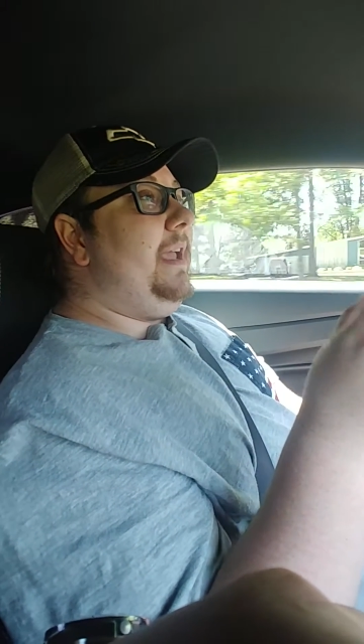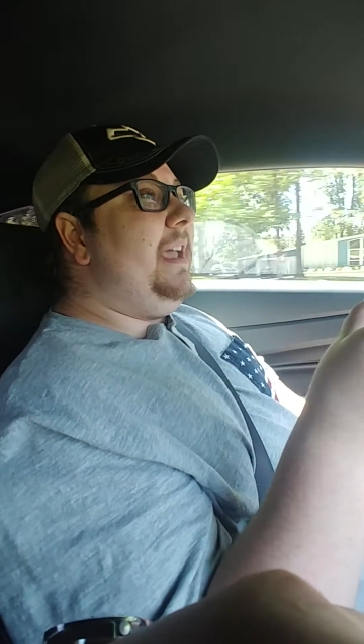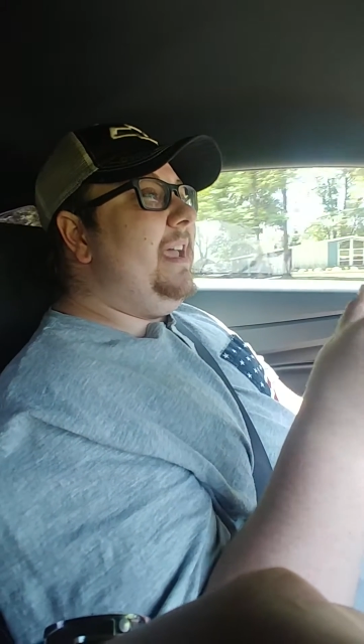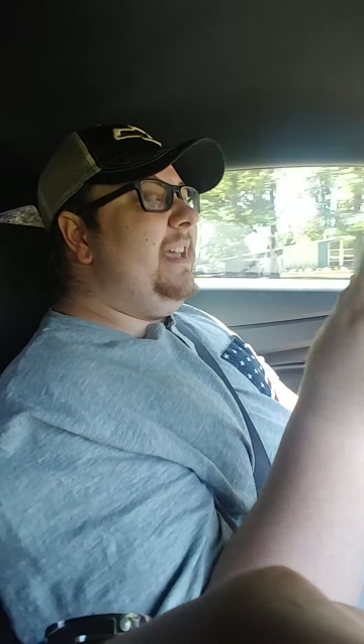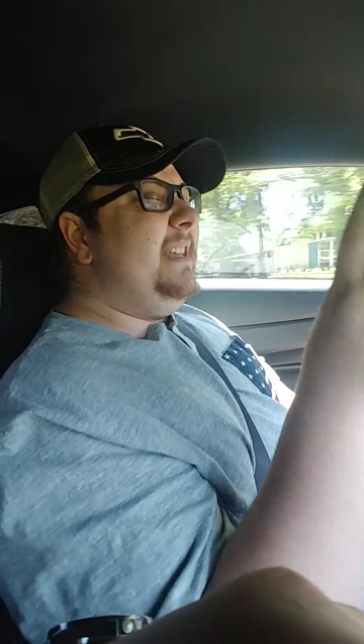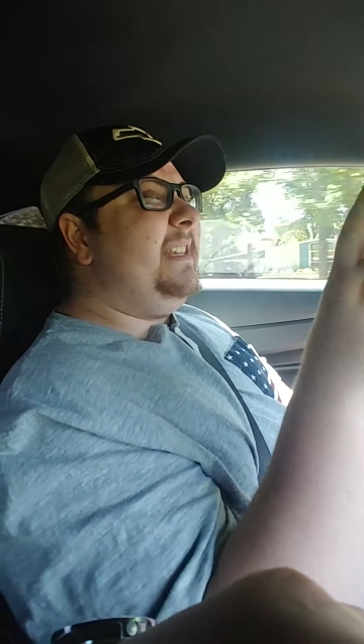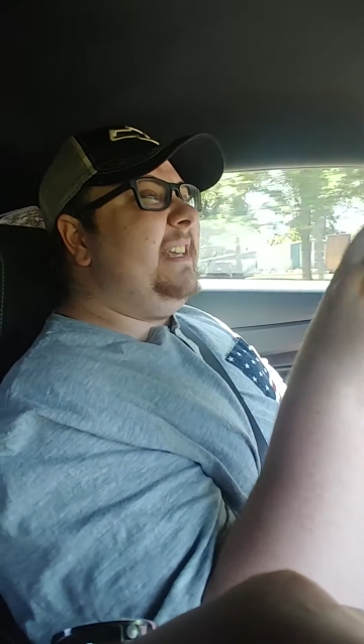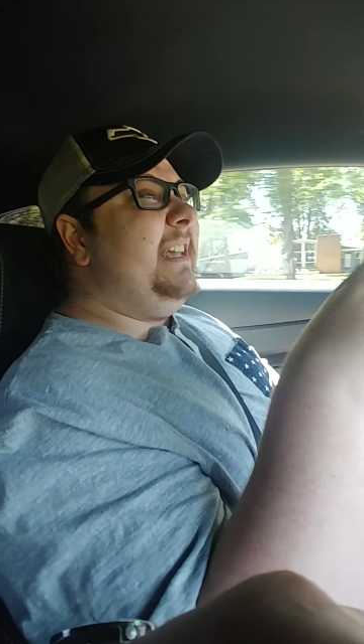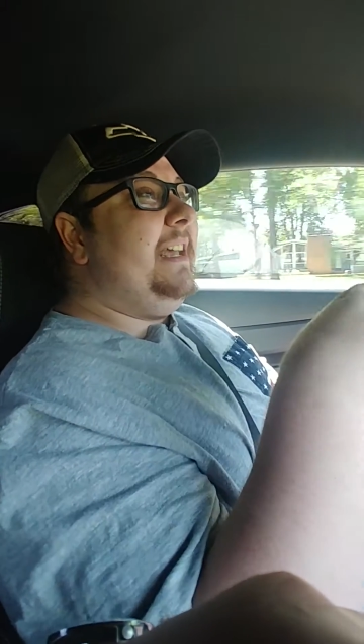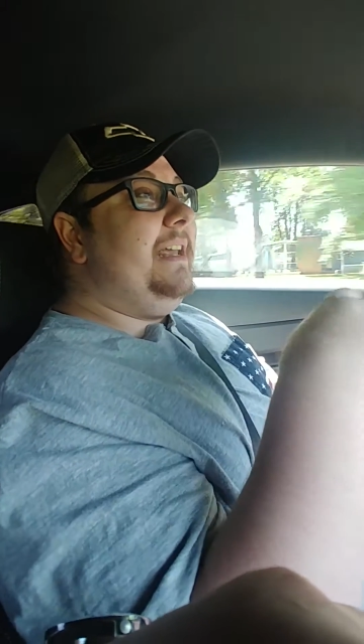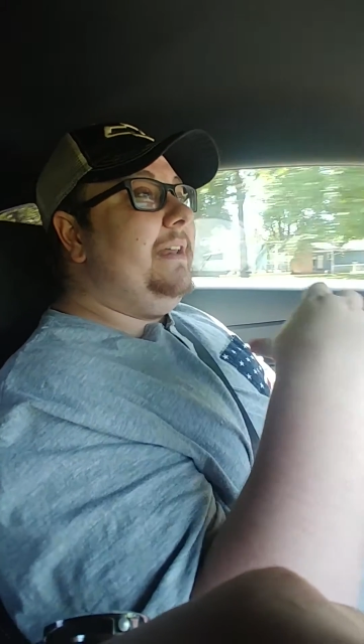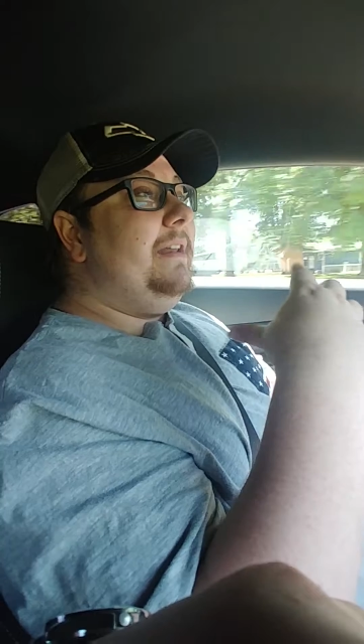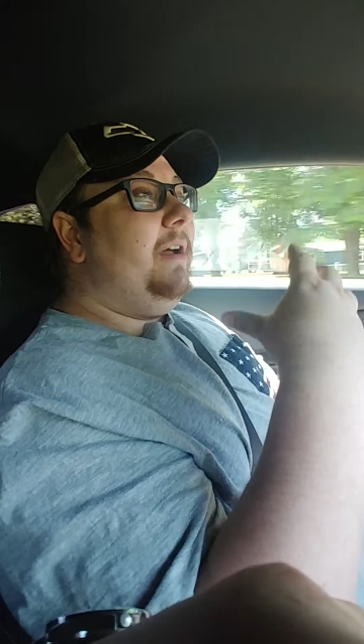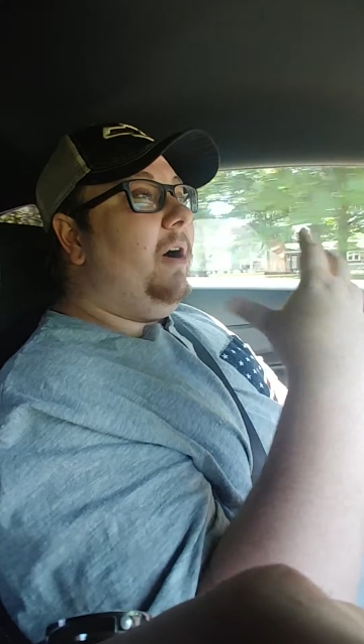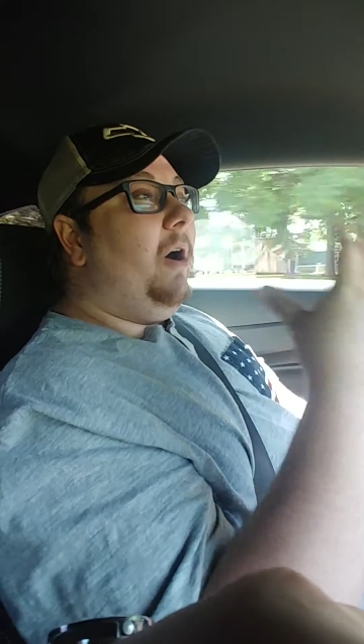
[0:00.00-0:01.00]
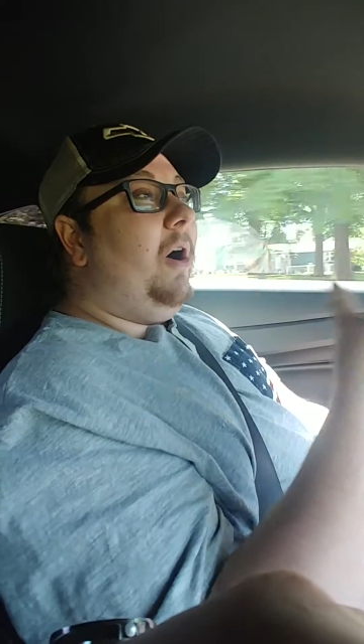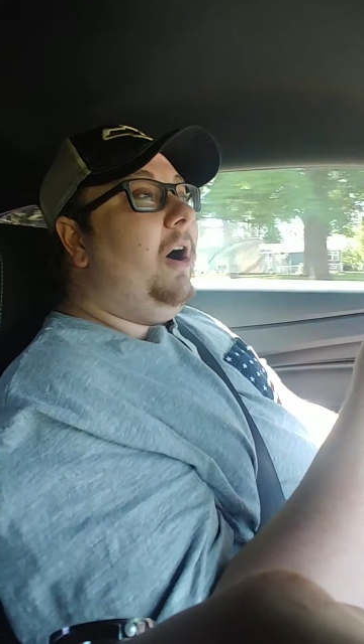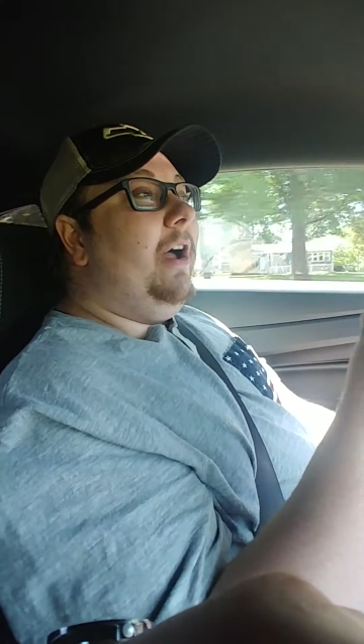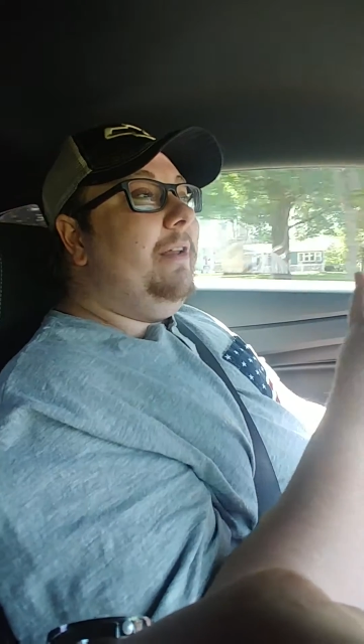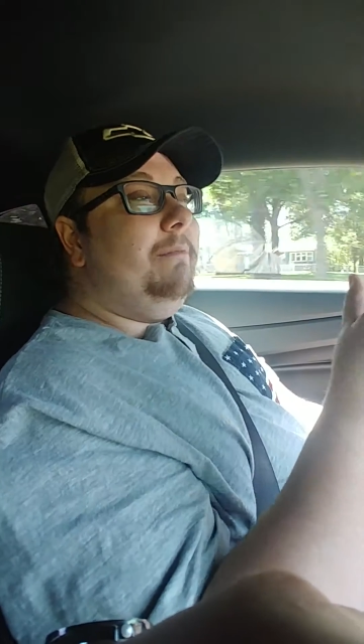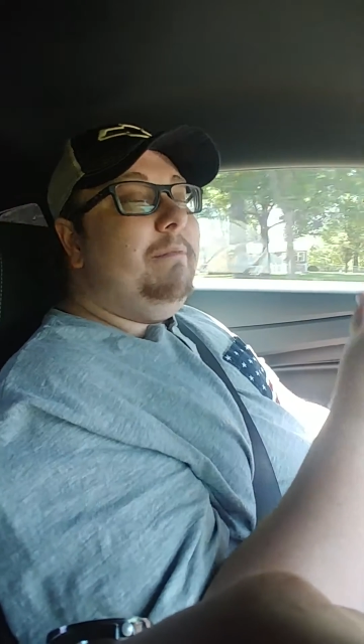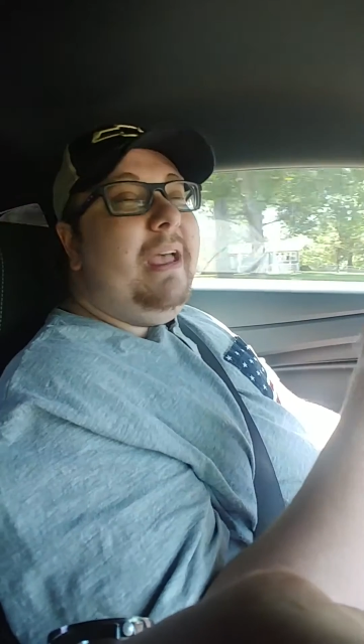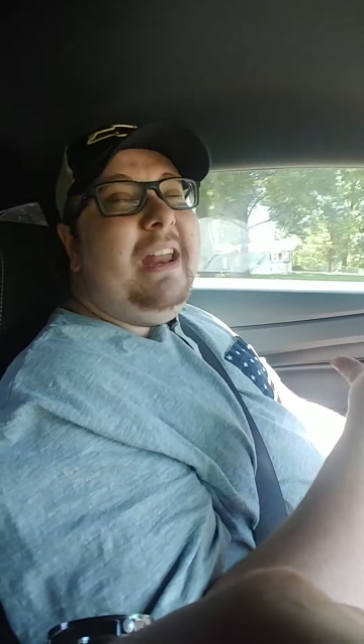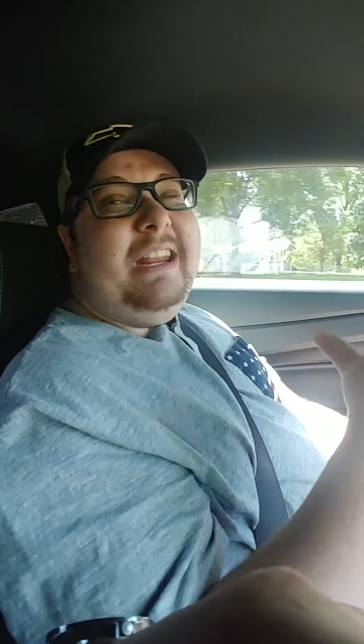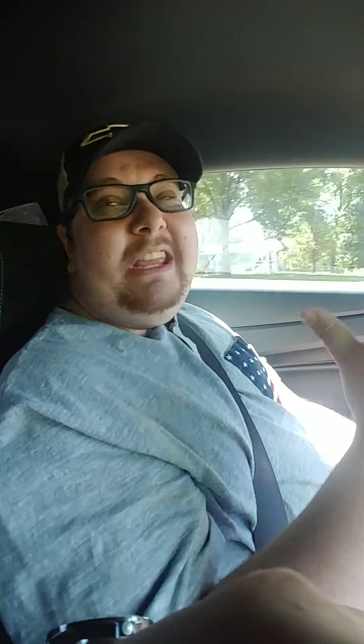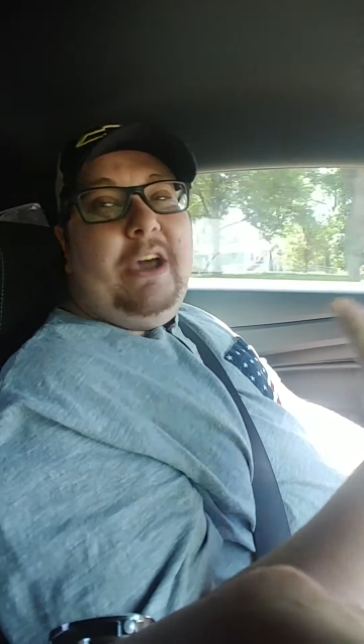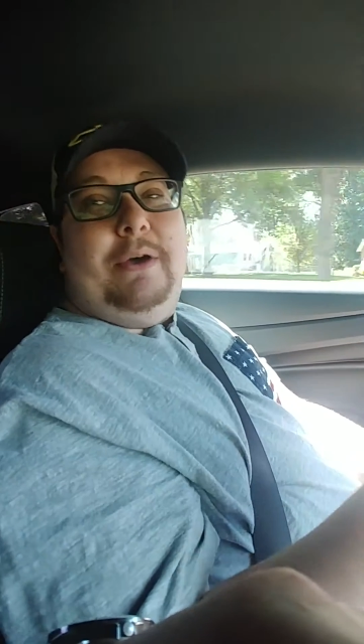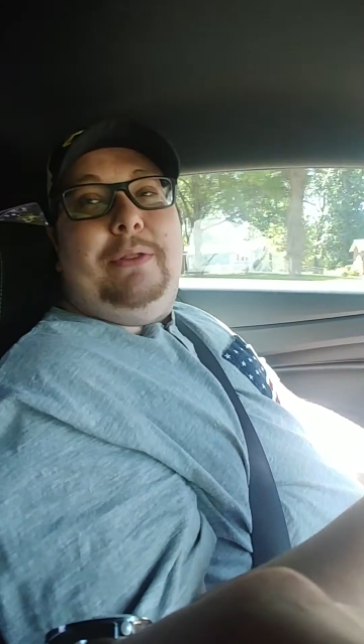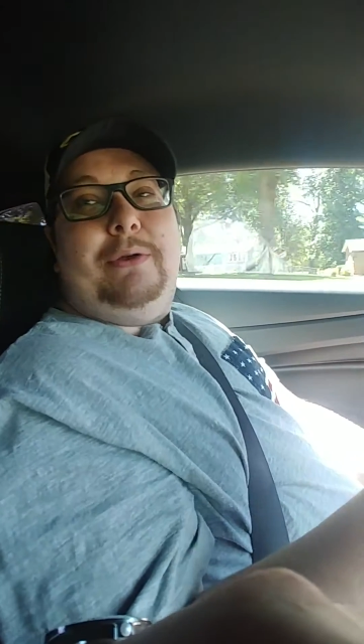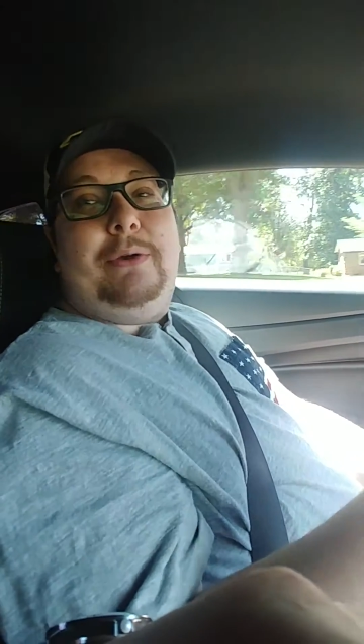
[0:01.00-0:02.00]
isn't on
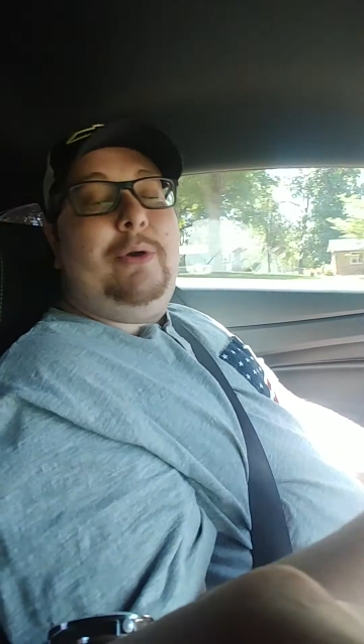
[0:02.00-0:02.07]
many other